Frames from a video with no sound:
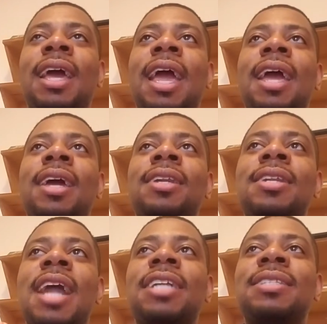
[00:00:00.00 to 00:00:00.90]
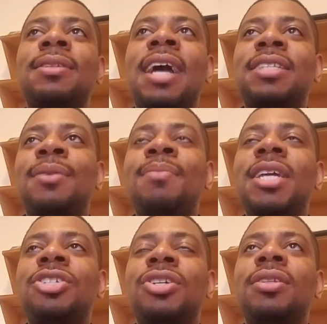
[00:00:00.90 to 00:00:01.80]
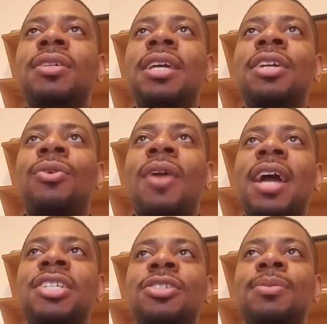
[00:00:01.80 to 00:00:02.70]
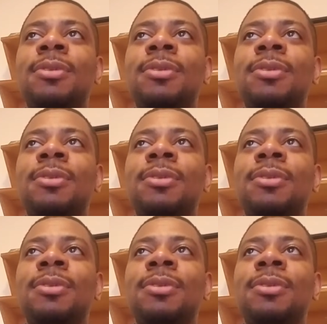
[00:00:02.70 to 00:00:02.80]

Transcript: And not to mention the interactions